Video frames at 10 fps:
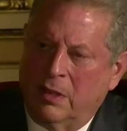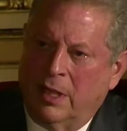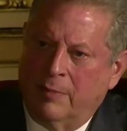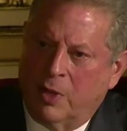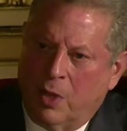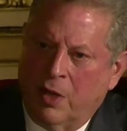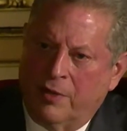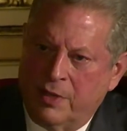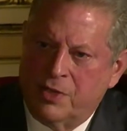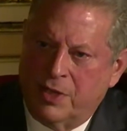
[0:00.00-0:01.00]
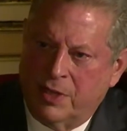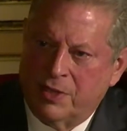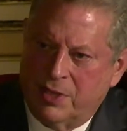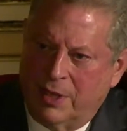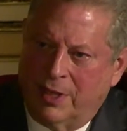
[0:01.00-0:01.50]
named Carthage,
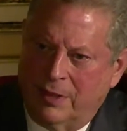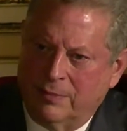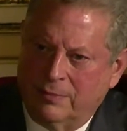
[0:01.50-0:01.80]
Tennessee.